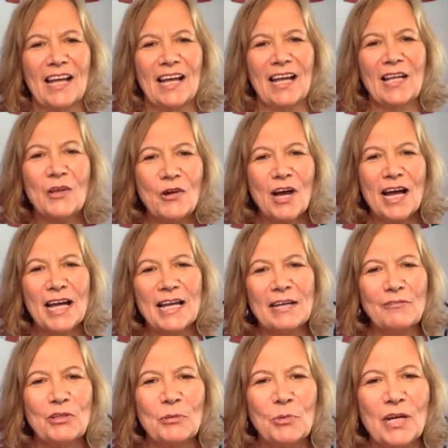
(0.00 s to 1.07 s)
Aloha,
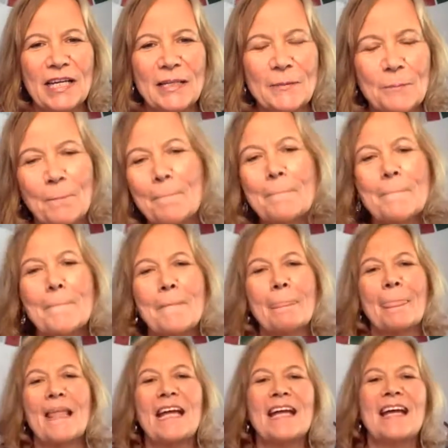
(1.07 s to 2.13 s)
everyone.
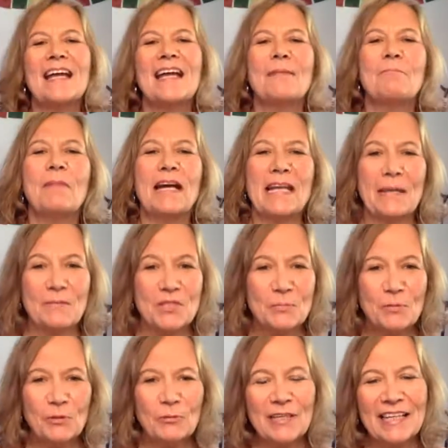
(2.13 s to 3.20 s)
My name is
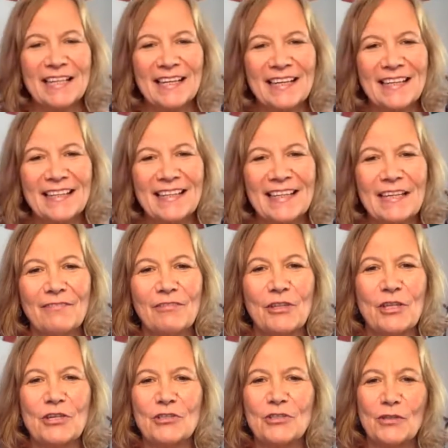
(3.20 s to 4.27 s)
Marina. For
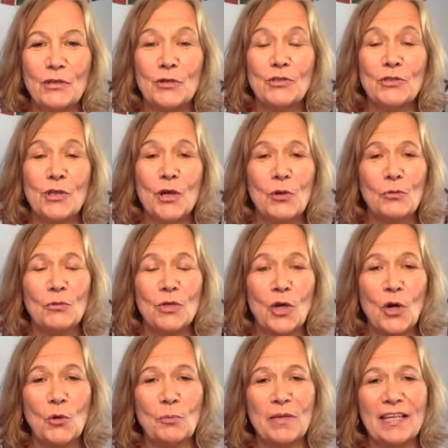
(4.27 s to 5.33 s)
those of you who don't
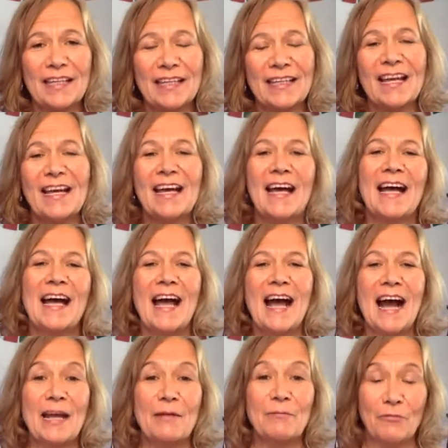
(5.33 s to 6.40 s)
know me,
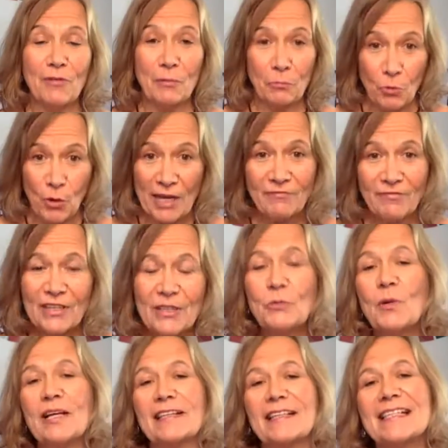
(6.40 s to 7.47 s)
I'm from White Feather
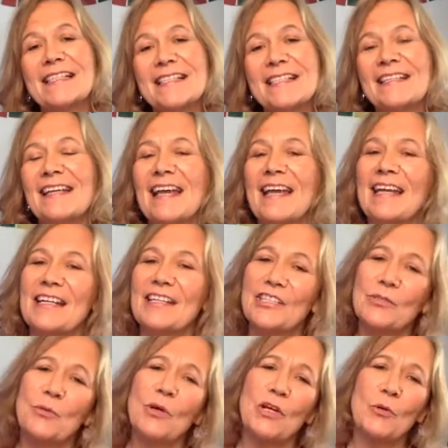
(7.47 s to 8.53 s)
Wellness, and I
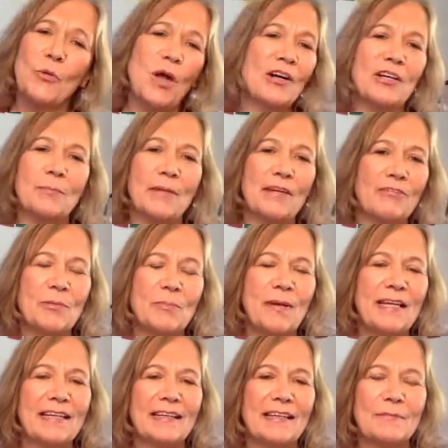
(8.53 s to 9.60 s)
just want to welcome
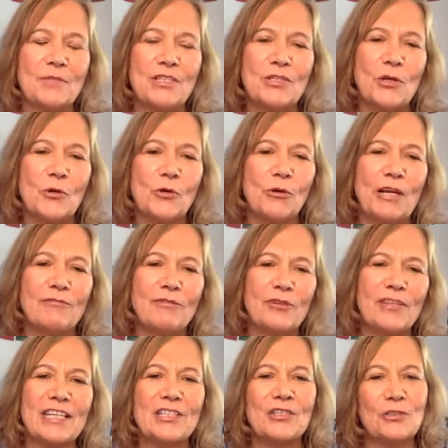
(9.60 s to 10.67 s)
everybody. I'm just so grateful
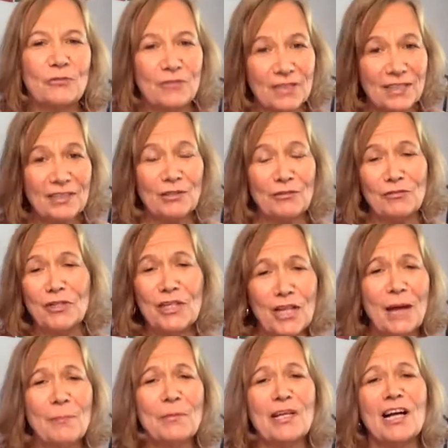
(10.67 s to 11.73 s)
that you
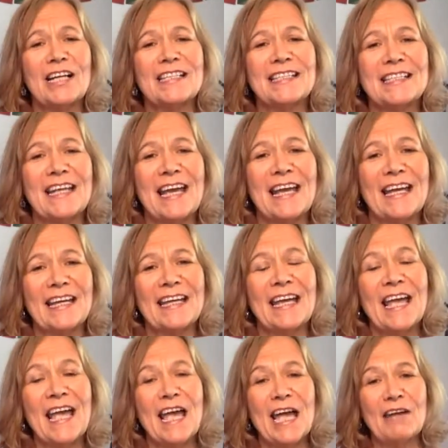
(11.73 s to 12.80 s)
coming on today.
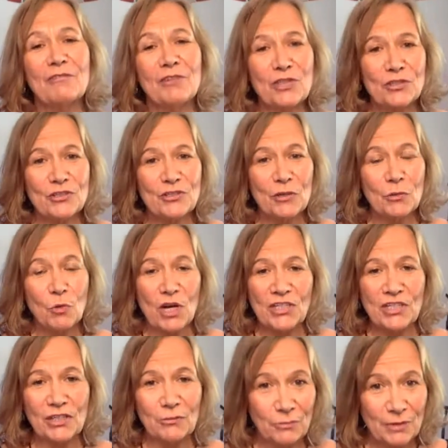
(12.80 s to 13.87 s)
And for those of you
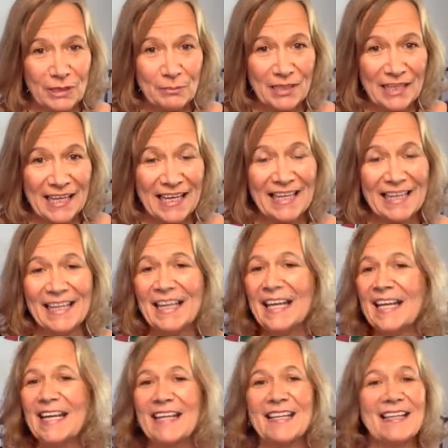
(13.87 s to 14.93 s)
watching the replay,
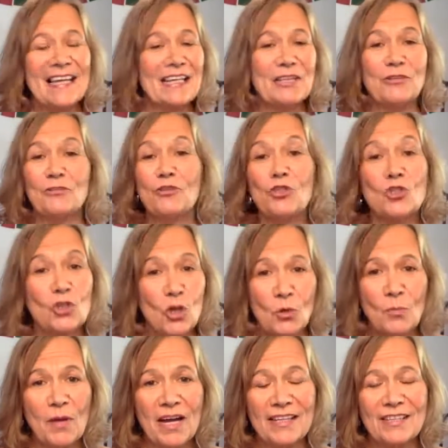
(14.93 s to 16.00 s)
thank you so
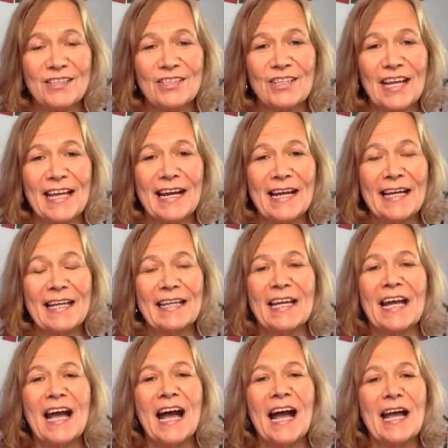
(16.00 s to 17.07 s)
much. And
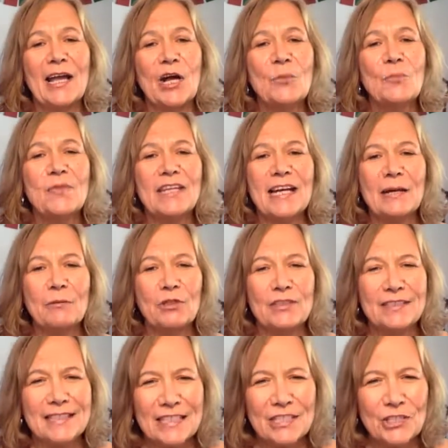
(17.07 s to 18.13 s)
I hope that I
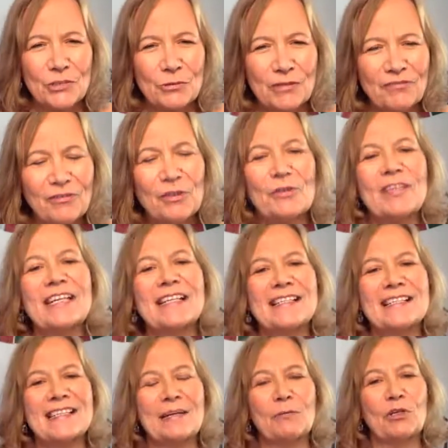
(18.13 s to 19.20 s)
will teach you a few
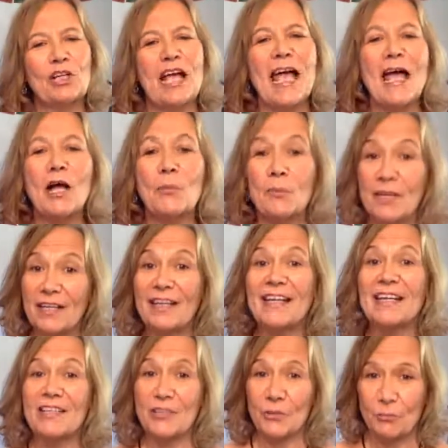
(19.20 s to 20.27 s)
things that will help
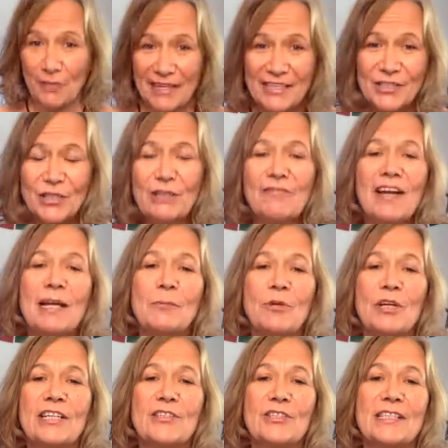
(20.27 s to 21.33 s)
to raise your
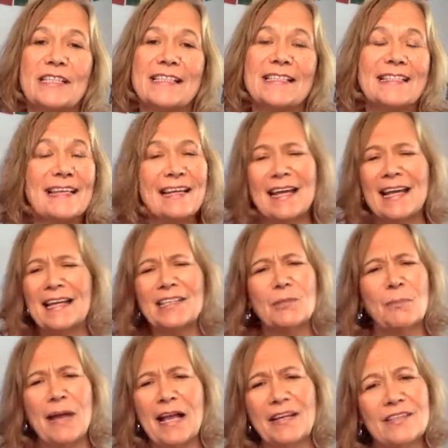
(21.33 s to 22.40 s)
vibrations and to
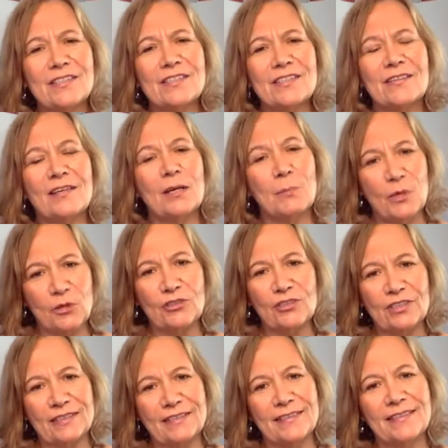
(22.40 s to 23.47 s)
balance
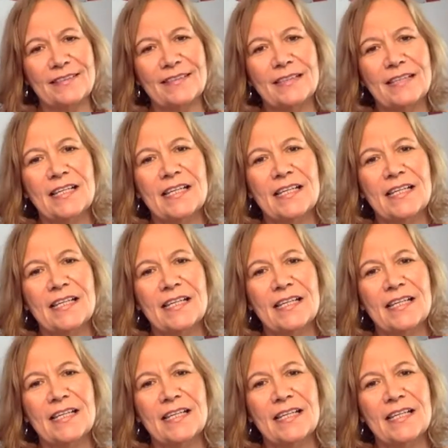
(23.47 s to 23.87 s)
emotions.